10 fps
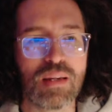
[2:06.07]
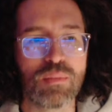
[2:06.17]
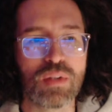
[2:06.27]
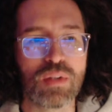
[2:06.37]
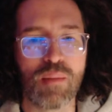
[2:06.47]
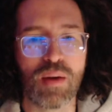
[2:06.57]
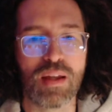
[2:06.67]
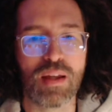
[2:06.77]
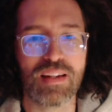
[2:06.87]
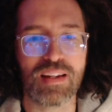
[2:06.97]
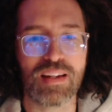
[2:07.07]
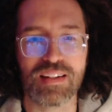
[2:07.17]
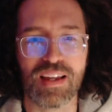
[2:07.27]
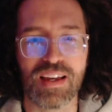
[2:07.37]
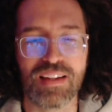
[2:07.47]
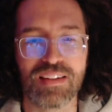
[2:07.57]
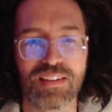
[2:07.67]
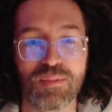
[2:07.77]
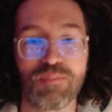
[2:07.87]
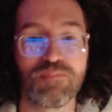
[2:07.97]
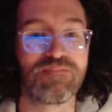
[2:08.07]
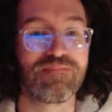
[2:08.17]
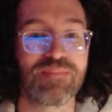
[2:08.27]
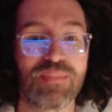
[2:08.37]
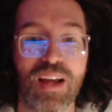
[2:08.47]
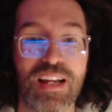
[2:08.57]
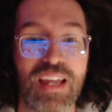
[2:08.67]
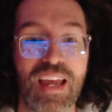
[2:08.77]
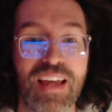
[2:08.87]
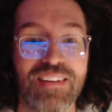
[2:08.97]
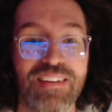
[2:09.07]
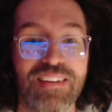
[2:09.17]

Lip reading: time, I think that, again,